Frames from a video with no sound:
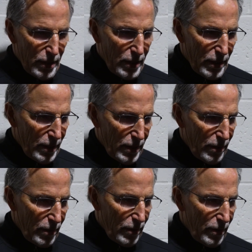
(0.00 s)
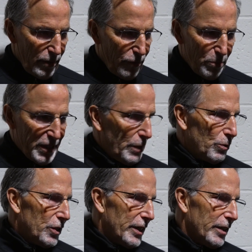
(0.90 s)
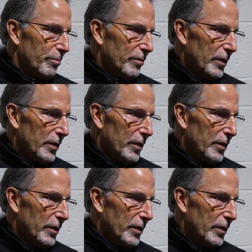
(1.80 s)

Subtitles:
from team to team.